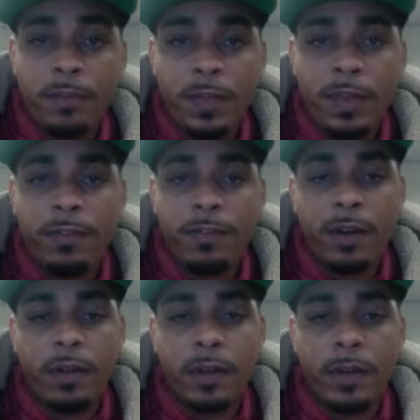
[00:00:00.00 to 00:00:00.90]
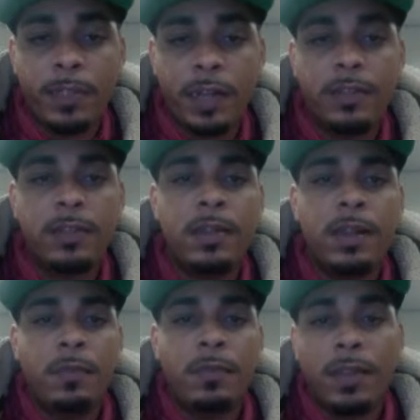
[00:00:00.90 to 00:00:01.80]
font websites.
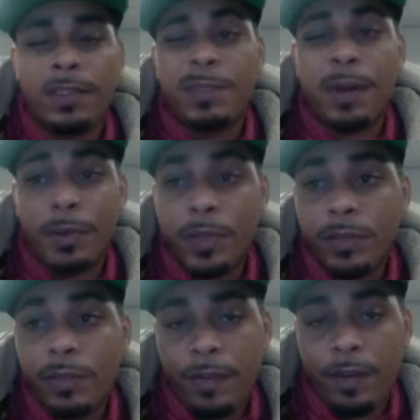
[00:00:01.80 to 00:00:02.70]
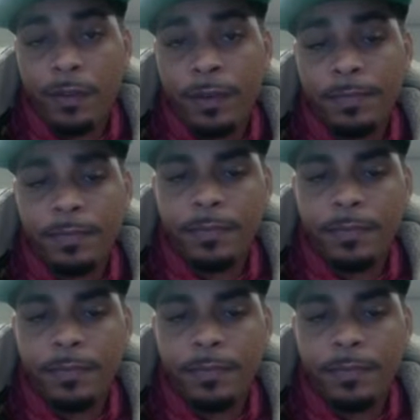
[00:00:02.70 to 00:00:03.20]
It's my personal favorite.